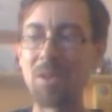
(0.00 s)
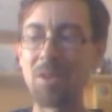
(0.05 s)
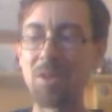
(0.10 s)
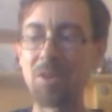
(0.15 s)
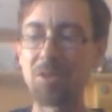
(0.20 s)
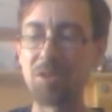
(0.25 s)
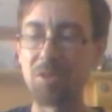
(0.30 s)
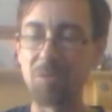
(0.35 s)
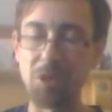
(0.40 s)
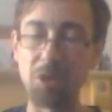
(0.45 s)

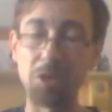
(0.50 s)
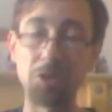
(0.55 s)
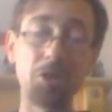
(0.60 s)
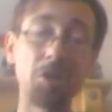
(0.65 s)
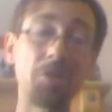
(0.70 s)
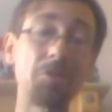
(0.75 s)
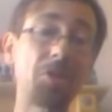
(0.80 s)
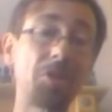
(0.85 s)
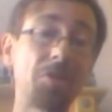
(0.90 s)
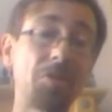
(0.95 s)
So it's a
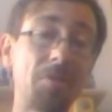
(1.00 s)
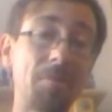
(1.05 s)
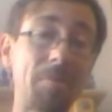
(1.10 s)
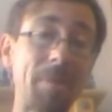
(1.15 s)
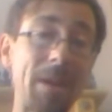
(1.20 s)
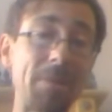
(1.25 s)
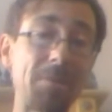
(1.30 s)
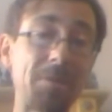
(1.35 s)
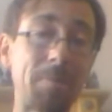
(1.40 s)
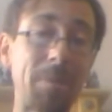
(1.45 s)
juice you're going to be
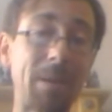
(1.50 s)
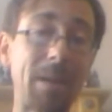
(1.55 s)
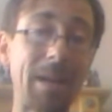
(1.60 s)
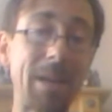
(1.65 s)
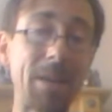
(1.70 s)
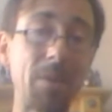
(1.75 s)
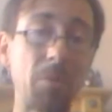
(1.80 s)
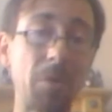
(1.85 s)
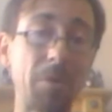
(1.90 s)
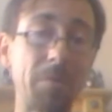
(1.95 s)
able to
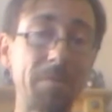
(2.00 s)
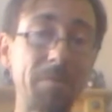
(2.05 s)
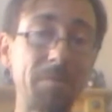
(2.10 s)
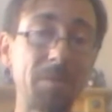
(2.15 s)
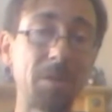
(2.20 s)
play with,